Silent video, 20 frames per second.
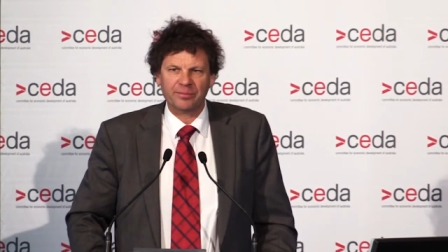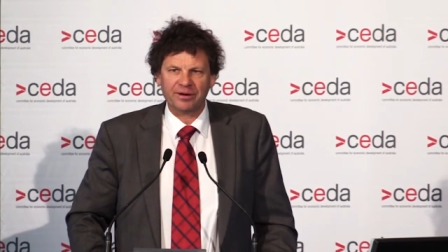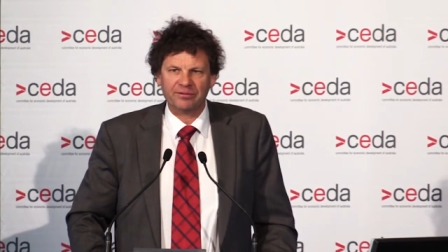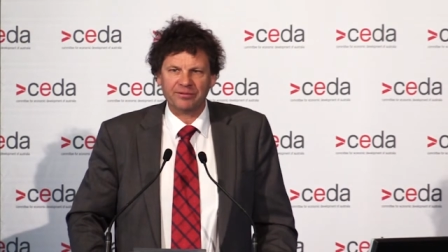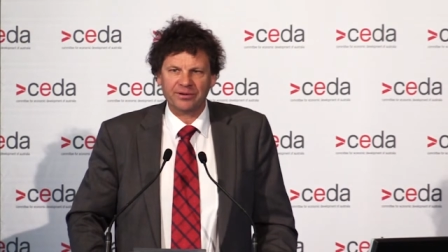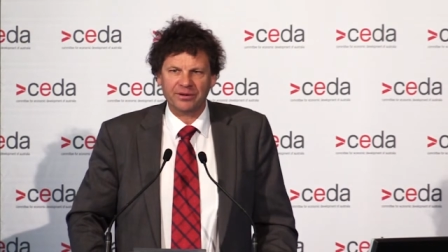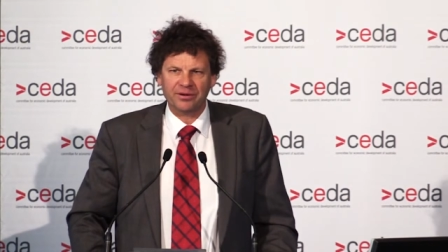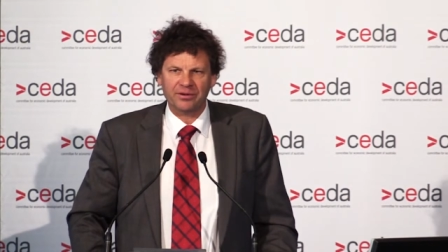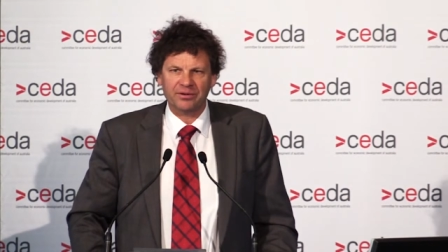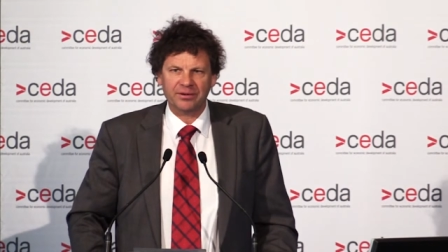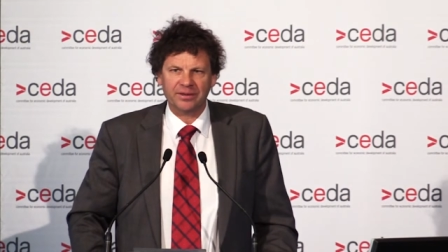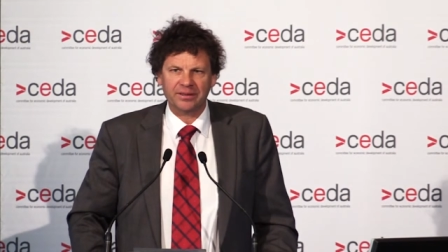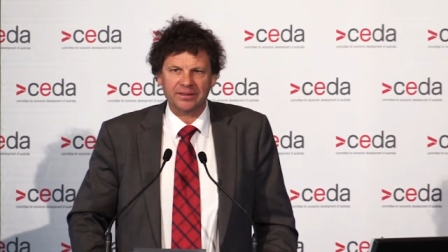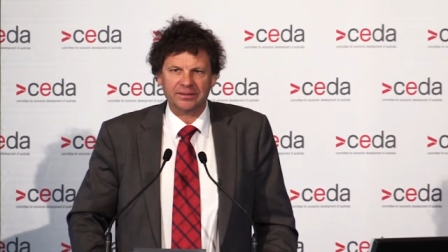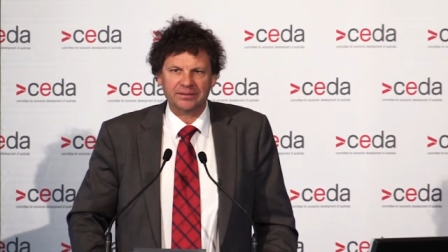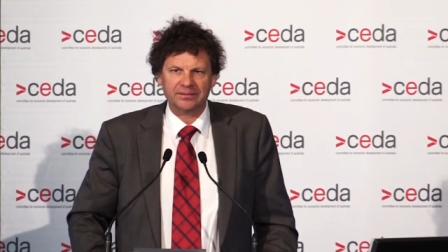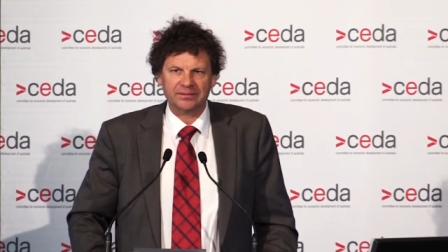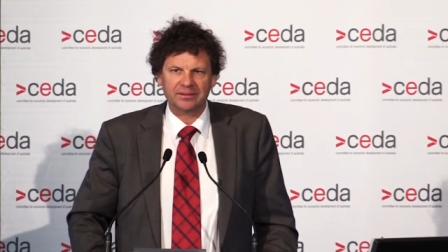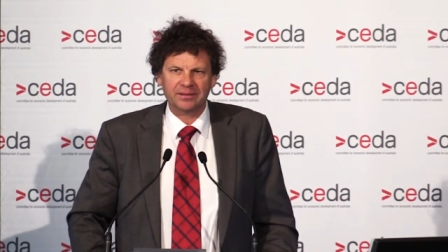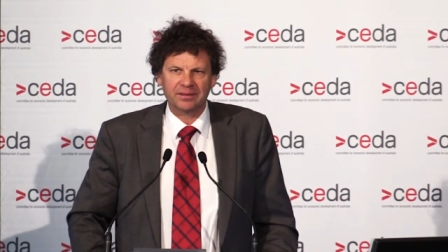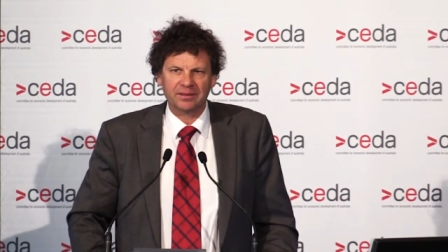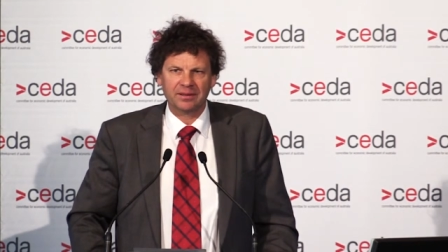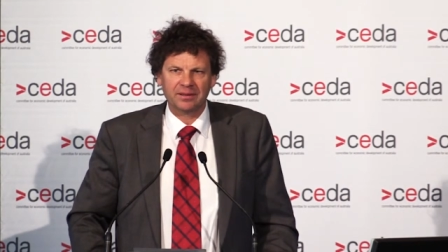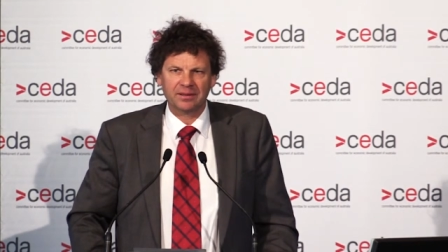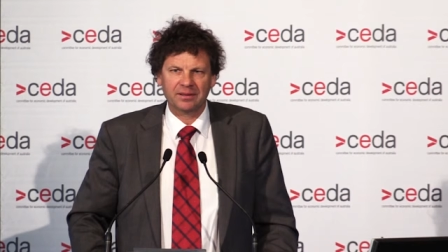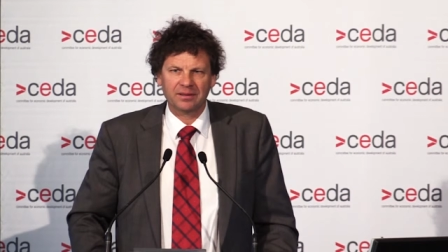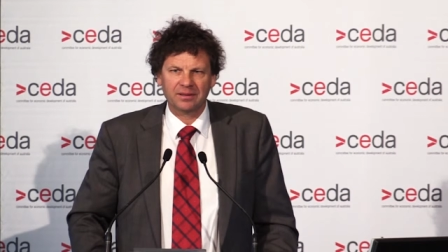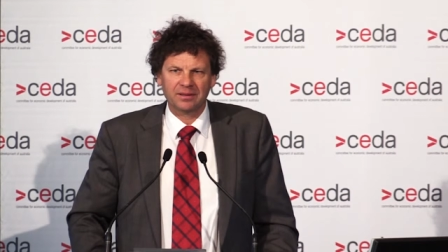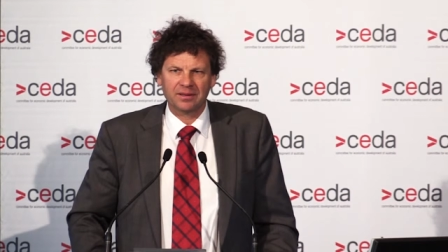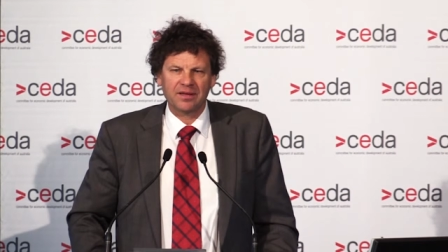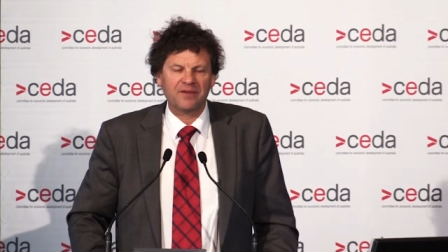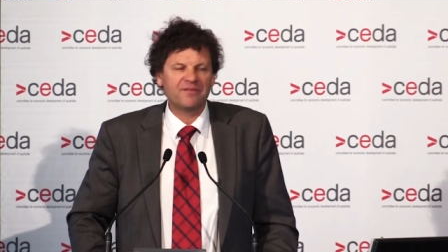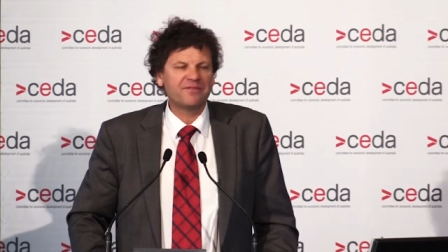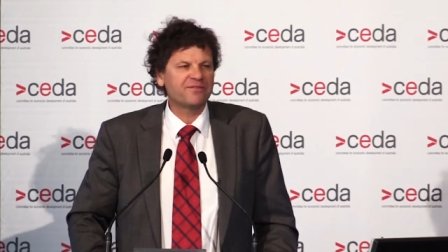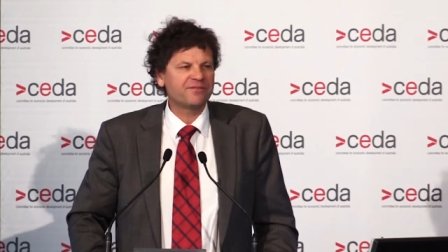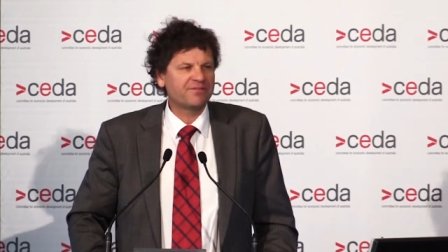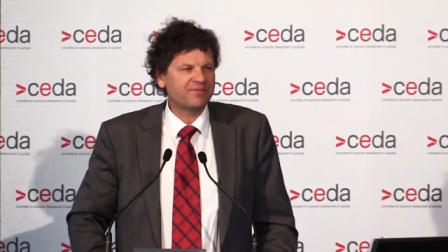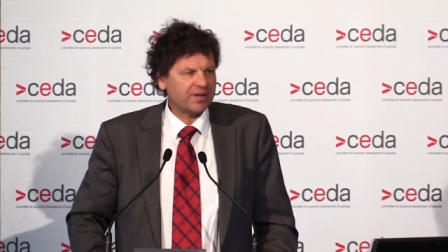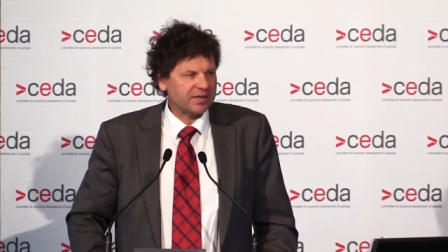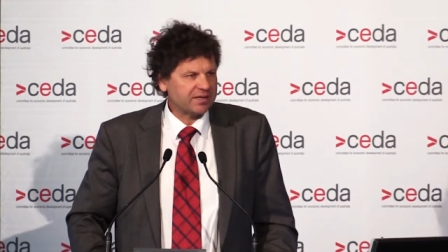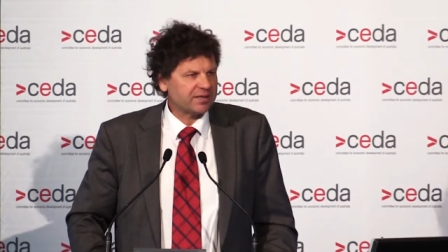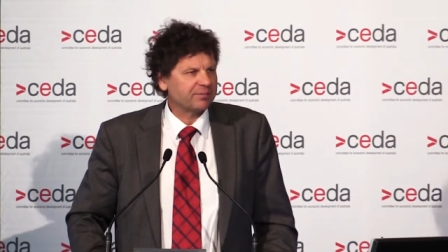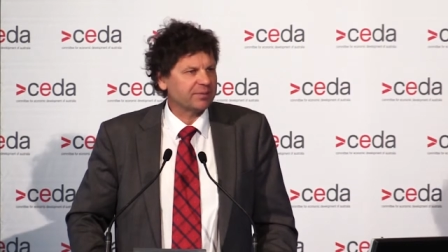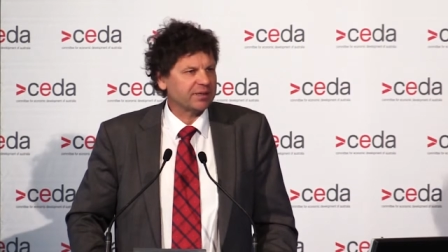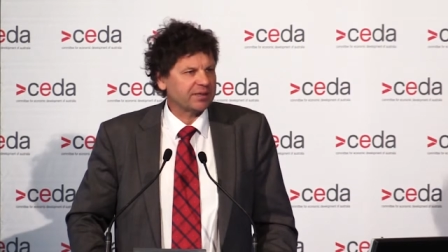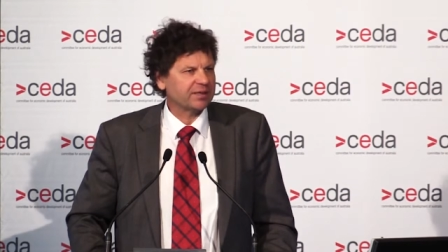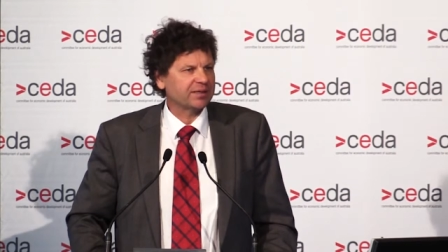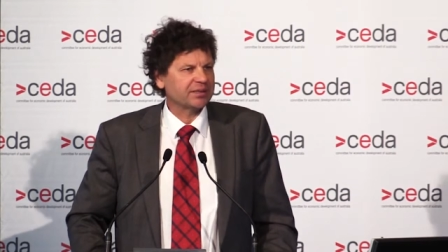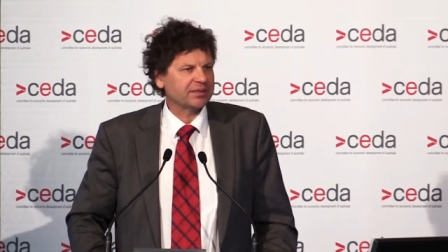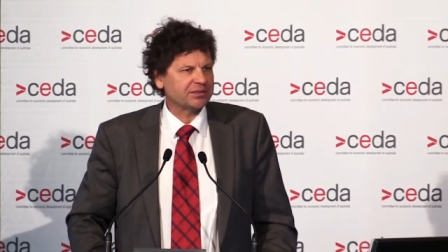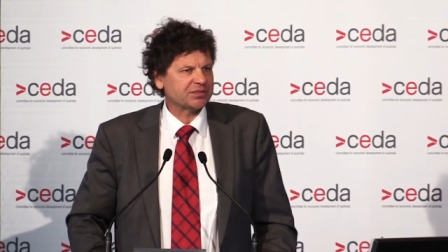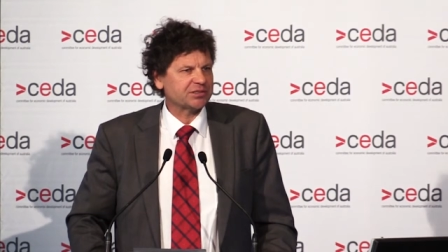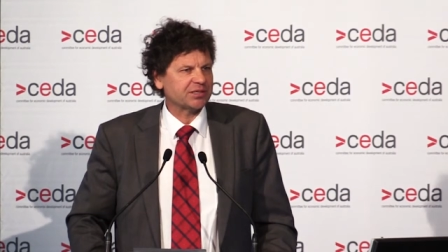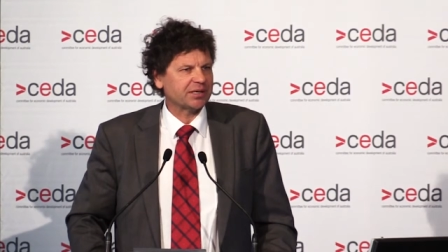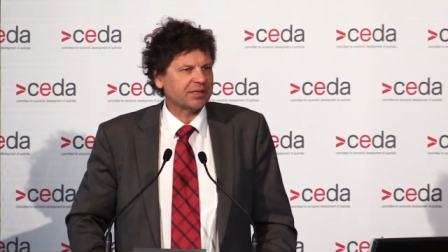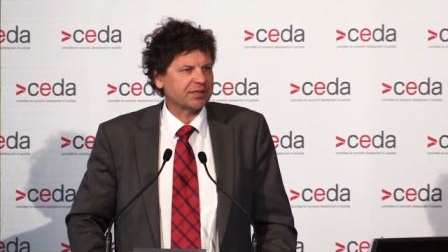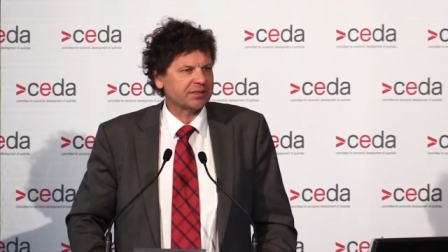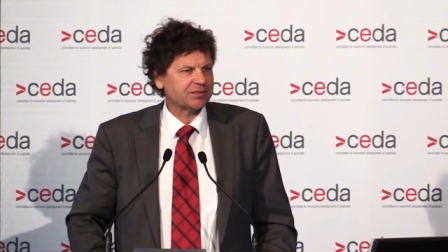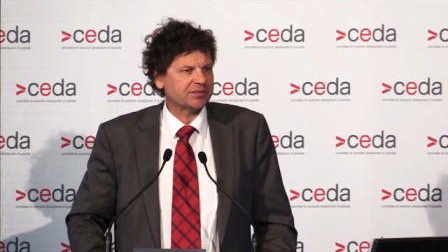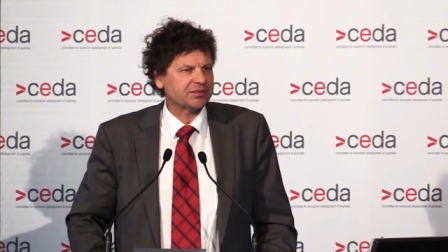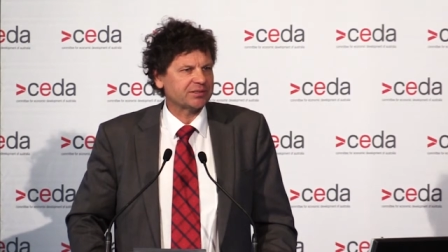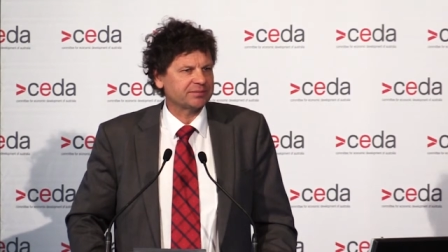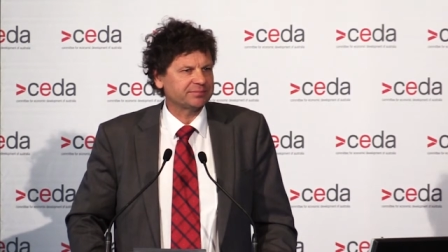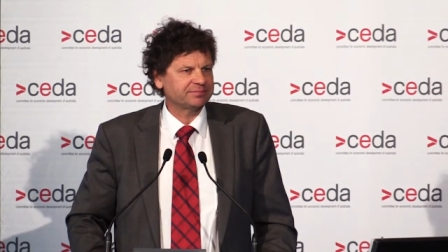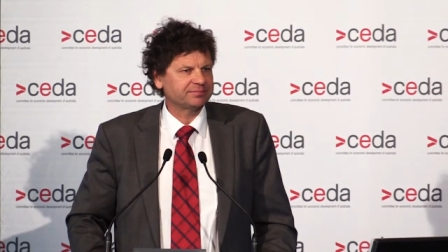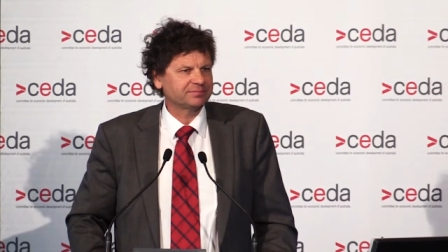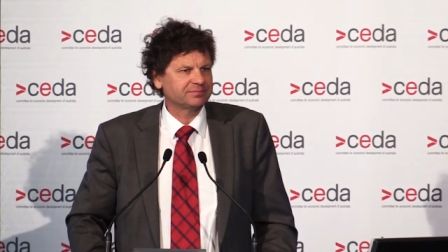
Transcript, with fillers: Ariyonga fundamentally changed,